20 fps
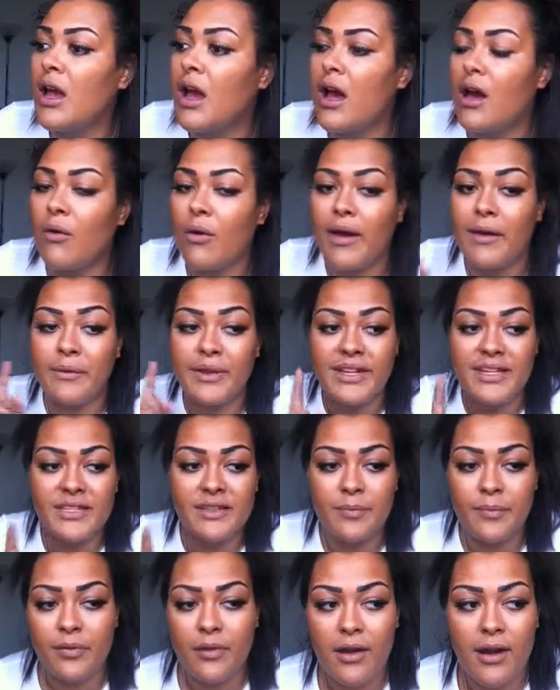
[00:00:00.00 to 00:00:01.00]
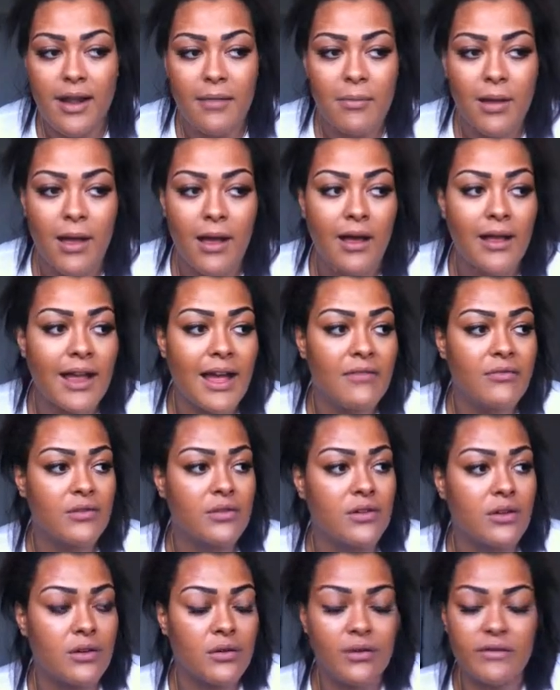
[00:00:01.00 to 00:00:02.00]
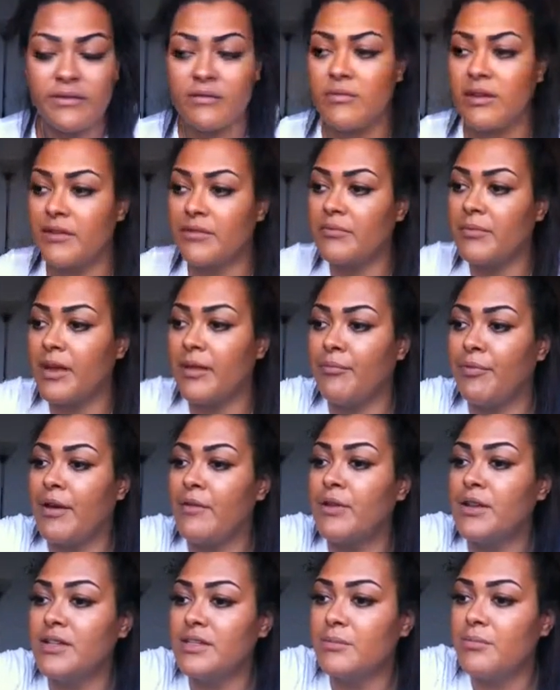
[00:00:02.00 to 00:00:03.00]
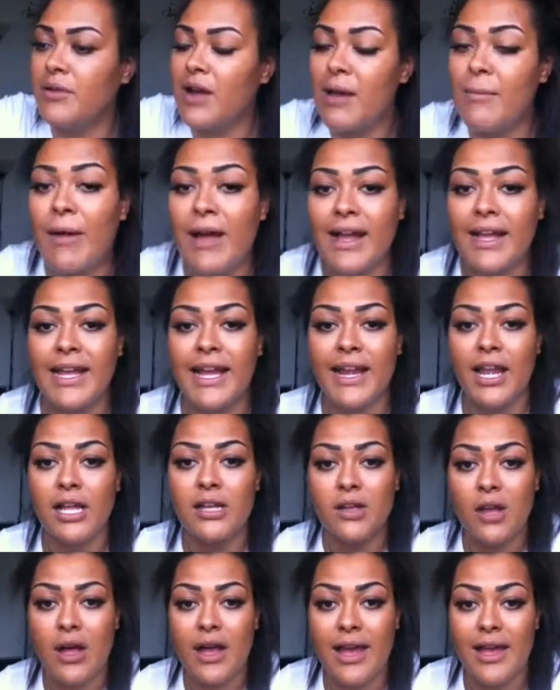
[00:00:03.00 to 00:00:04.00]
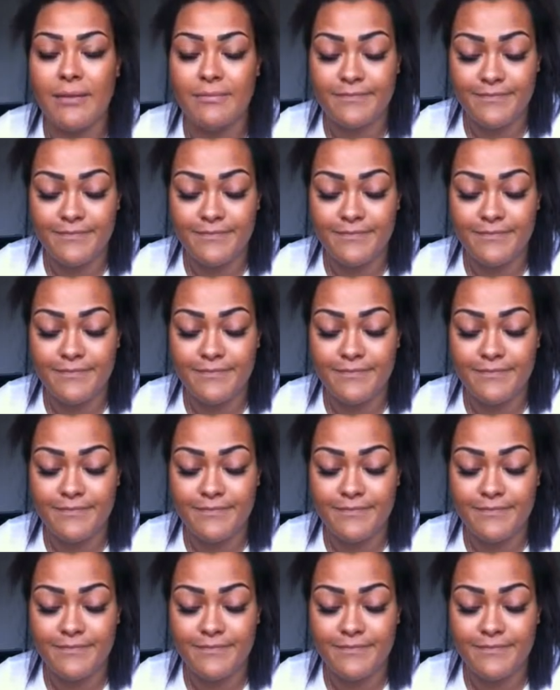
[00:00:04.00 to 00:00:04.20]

Oh, I went to Primark. I haven't got all of them with me, but I went to Primark and I got